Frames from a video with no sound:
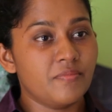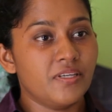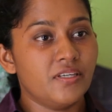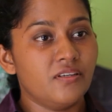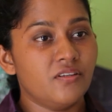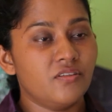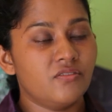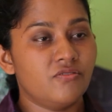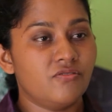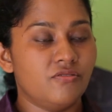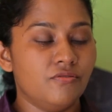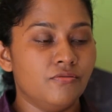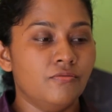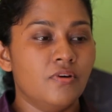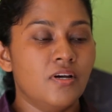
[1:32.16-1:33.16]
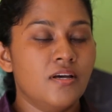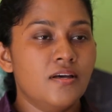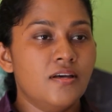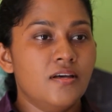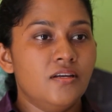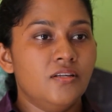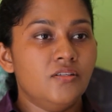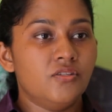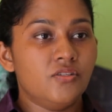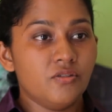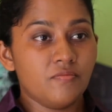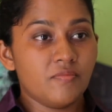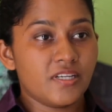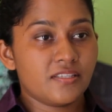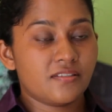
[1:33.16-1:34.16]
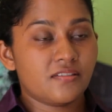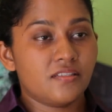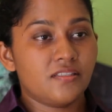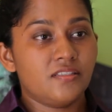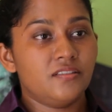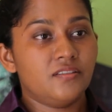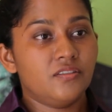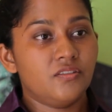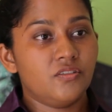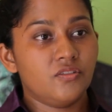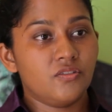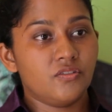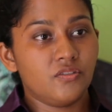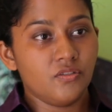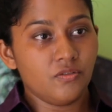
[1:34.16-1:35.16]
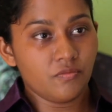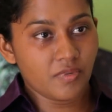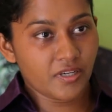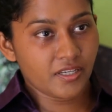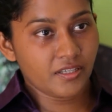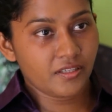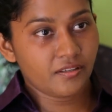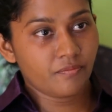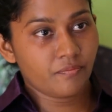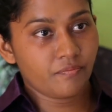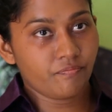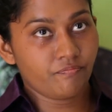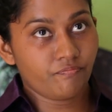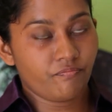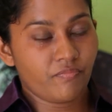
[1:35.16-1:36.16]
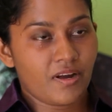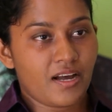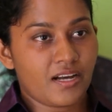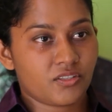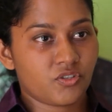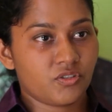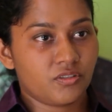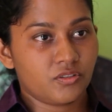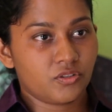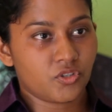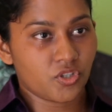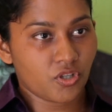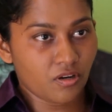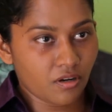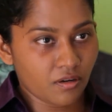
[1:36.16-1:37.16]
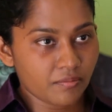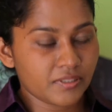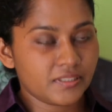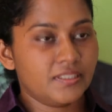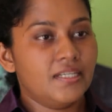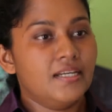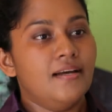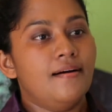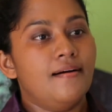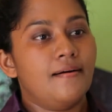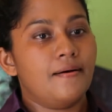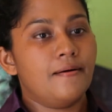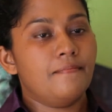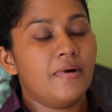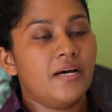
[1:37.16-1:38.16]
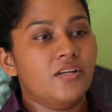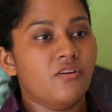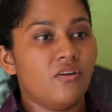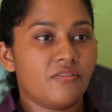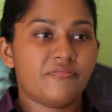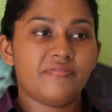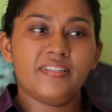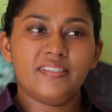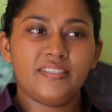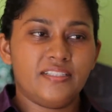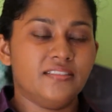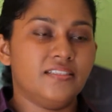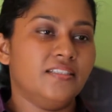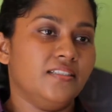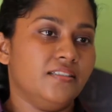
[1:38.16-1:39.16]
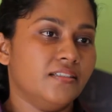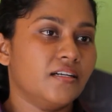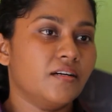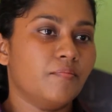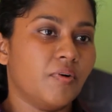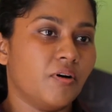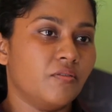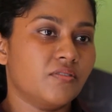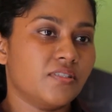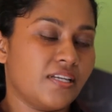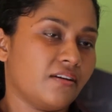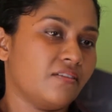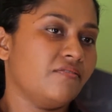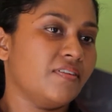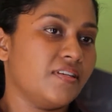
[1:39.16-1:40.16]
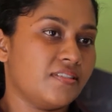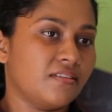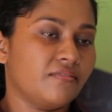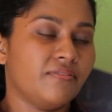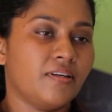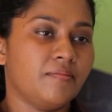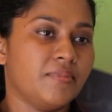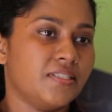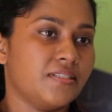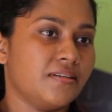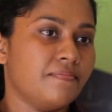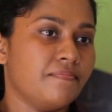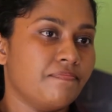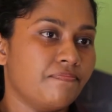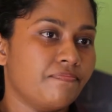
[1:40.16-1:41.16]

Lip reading: me to do my study, do my actual job, and not feel guilty about sacrificing family time.